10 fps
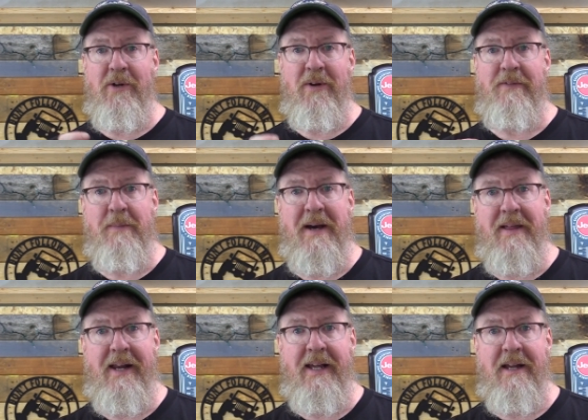You don't have to buy
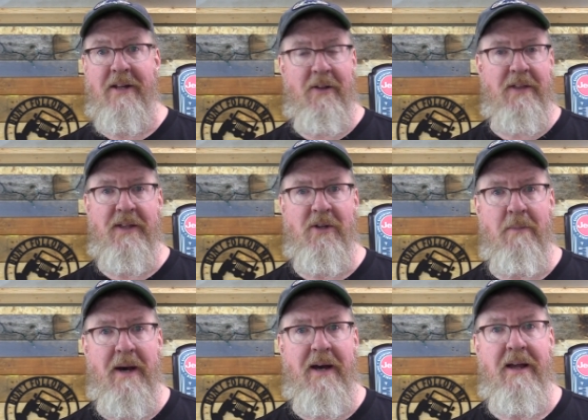that again. The only thing you
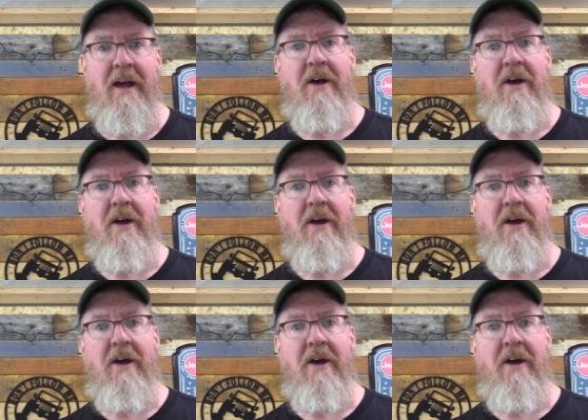buy